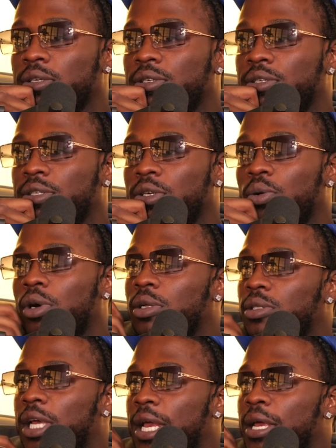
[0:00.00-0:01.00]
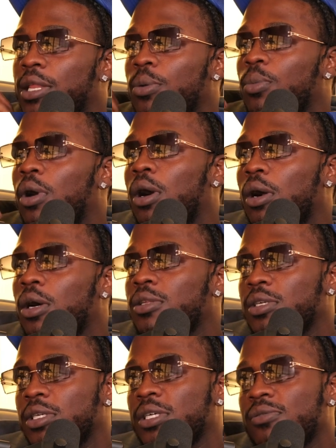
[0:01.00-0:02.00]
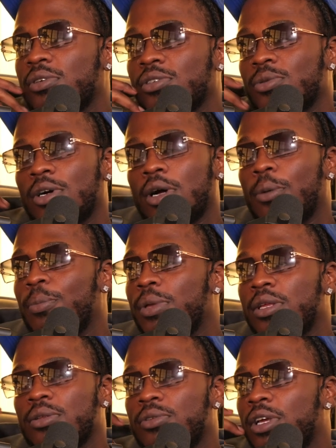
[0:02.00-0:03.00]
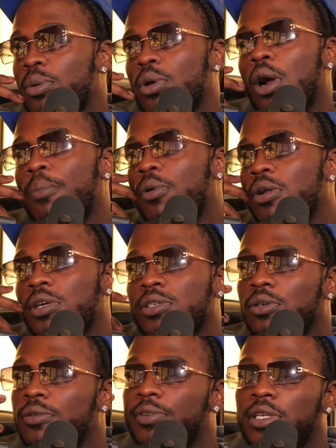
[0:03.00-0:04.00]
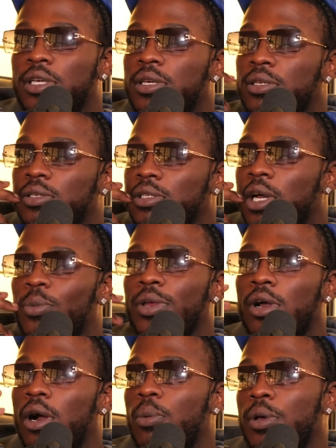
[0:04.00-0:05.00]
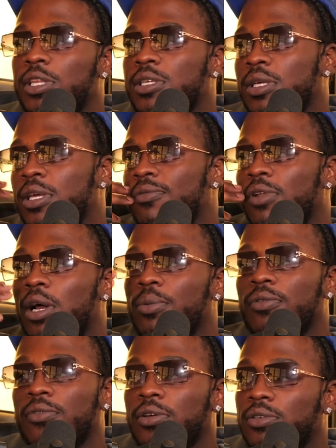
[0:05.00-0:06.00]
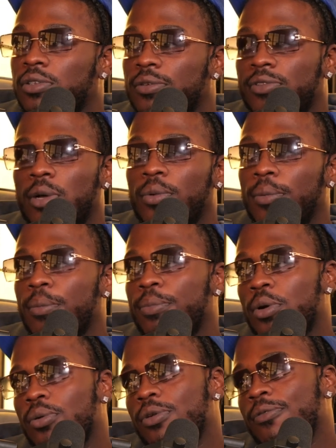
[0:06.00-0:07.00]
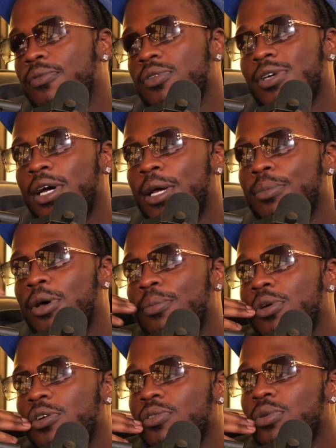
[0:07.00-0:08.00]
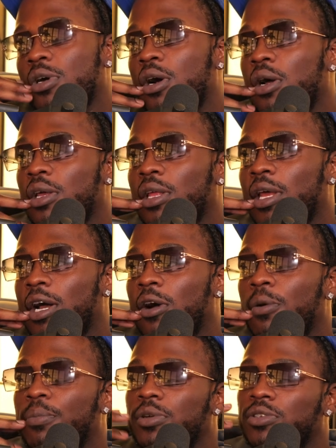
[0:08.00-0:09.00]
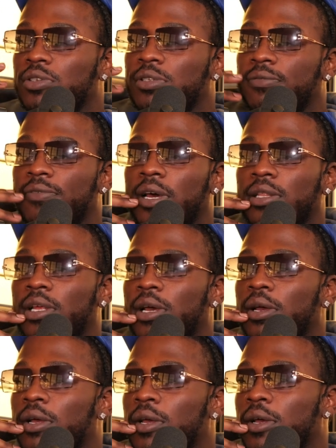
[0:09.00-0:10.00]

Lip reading: still containing what I got to give, because I got me and Jay, we got products over years that we can't wait to give. Like, we've got stuff that we've been building for time, not because we can't get it out, but just the fact that